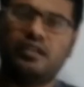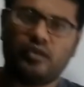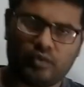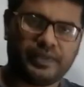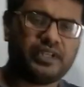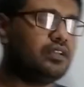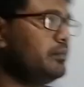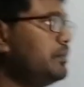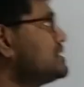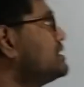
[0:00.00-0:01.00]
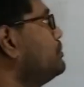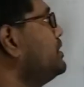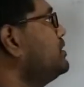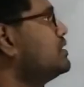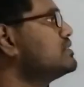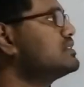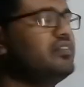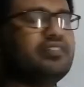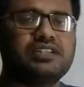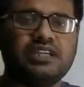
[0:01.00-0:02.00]
Open page number
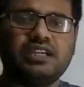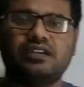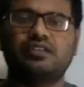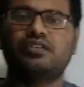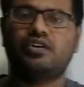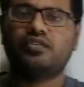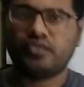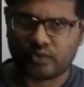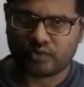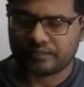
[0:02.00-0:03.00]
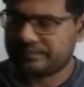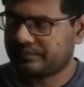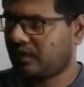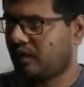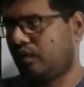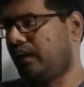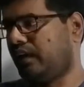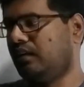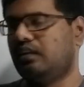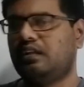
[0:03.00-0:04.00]
74. Okay.
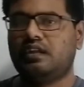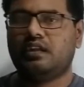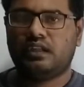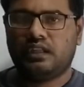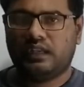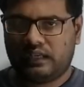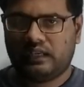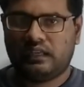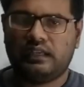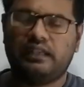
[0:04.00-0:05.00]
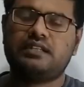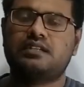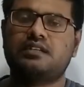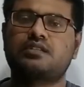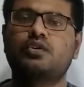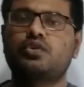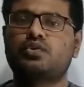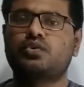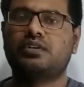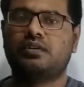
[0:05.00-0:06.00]
Let us go
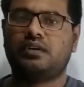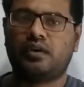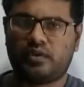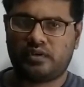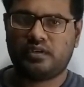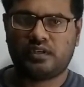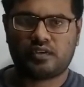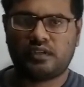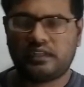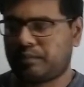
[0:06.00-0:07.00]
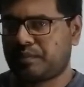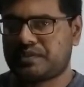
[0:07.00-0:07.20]
to our laptop